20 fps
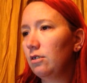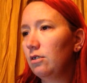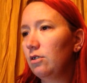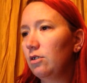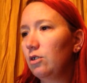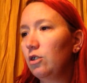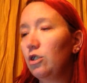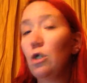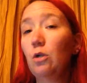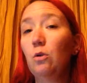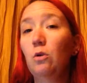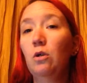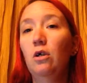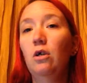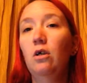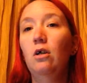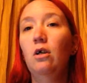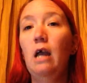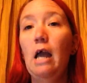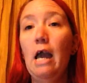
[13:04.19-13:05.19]
so,
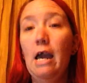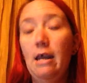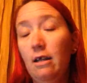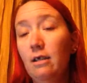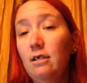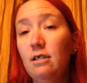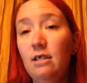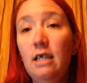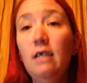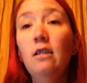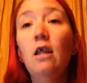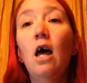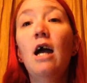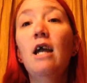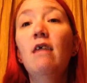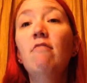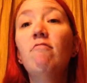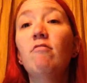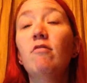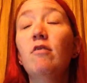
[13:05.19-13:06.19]
NXT
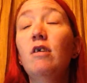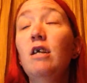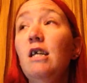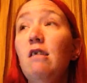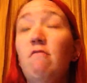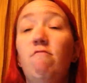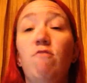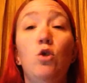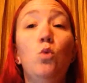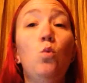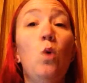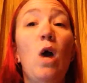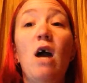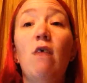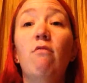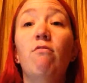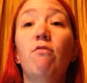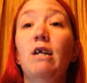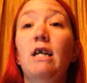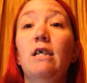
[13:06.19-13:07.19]
Live, if you
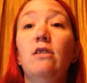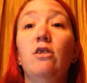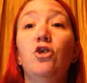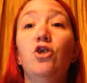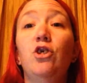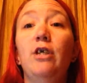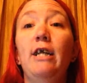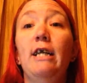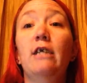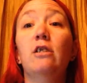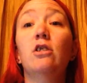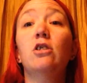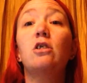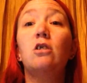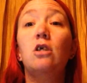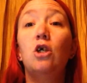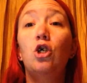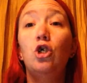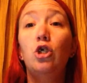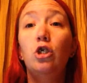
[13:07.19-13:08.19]
ever get the chance,
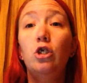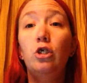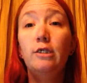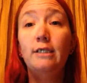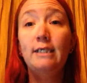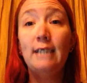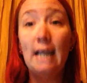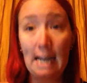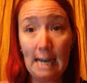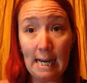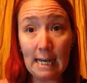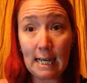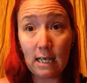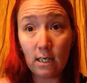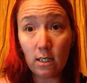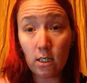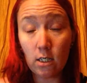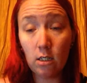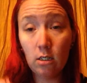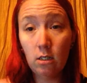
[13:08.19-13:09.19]
take
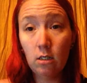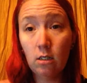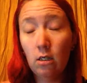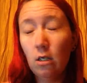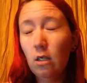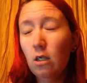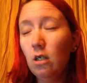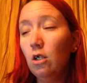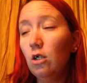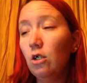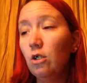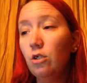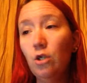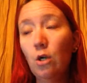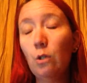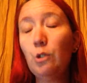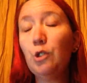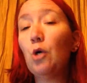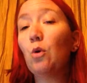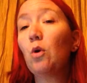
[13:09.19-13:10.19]
it.
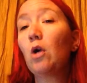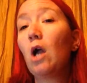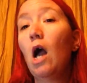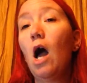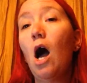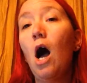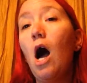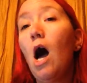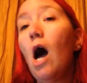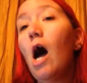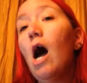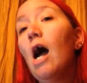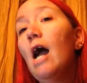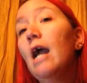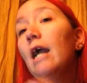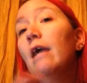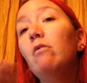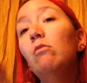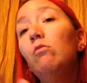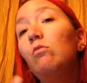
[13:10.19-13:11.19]
No joke.
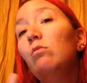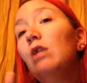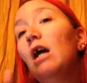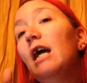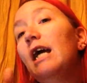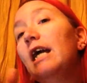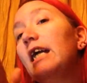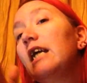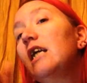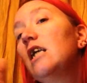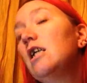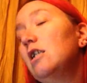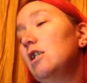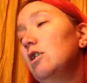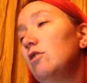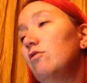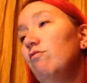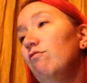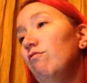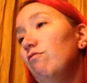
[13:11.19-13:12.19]
I'm like,
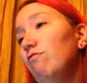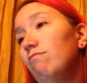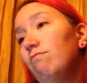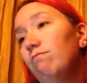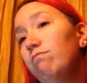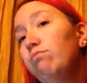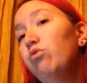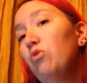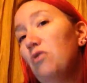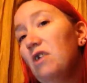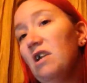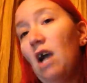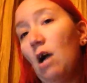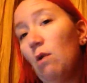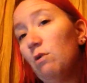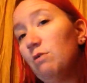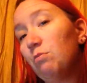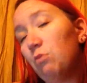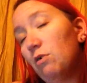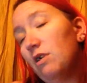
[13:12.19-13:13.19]
I
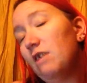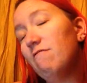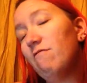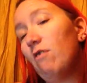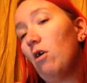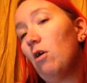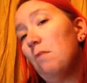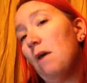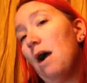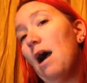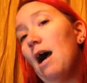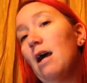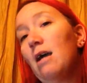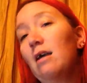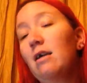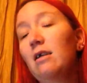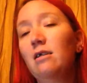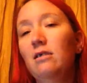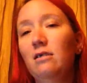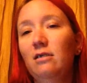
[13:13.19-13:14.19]
was pretty far
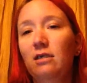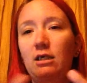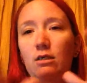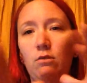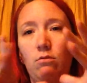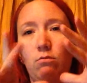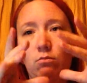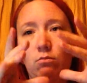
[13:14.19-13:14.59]
back, like,